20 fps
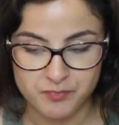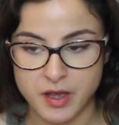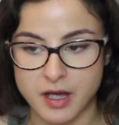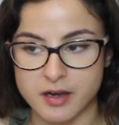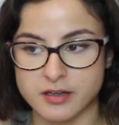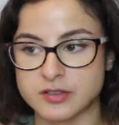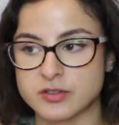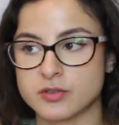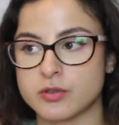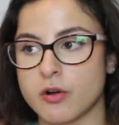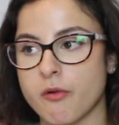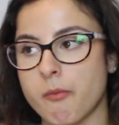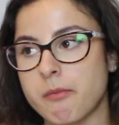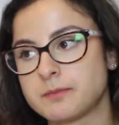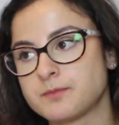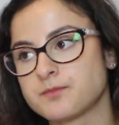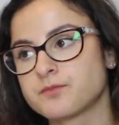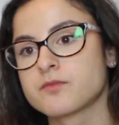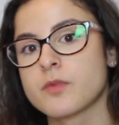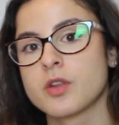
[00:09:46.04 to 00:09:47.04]
and it's not
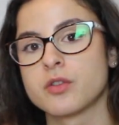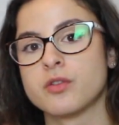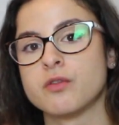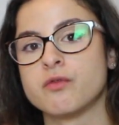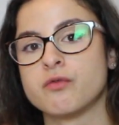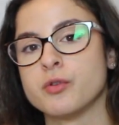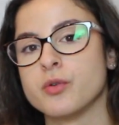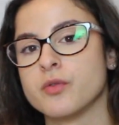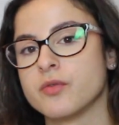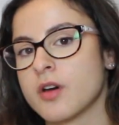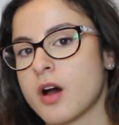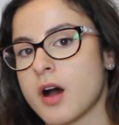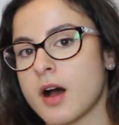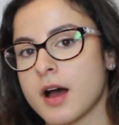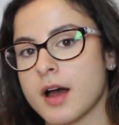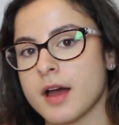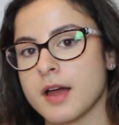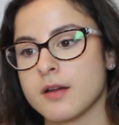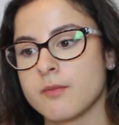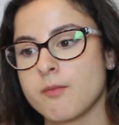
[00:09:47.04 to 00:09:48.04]
the route that
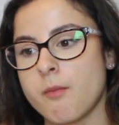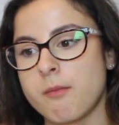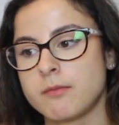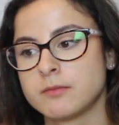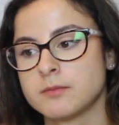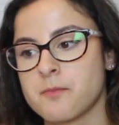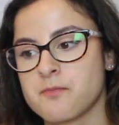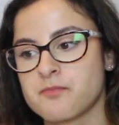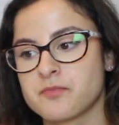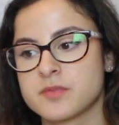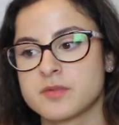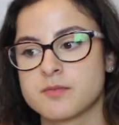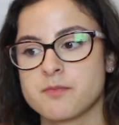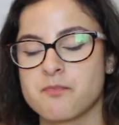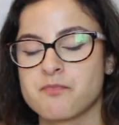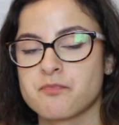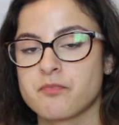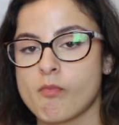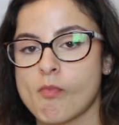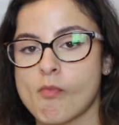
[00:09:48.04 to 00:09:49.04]
I
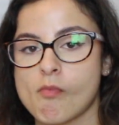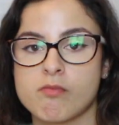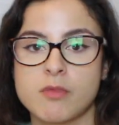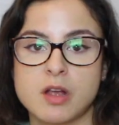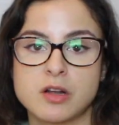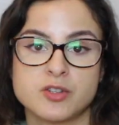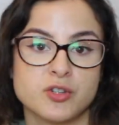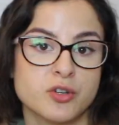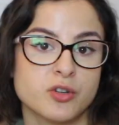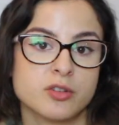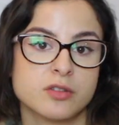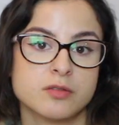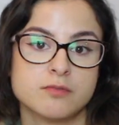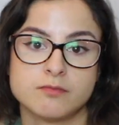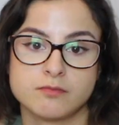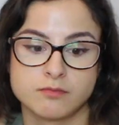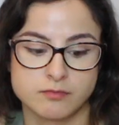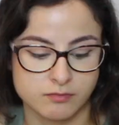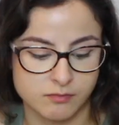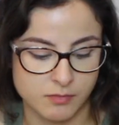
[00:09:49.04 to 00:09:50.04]
took
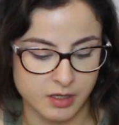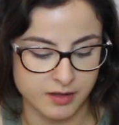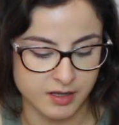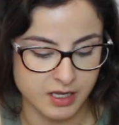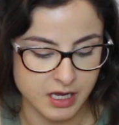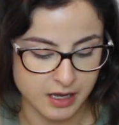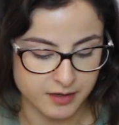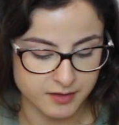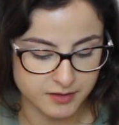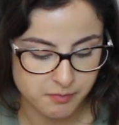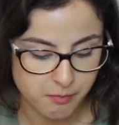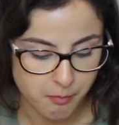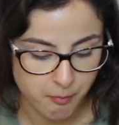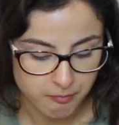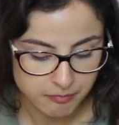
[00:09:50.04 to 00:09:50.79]
in the end.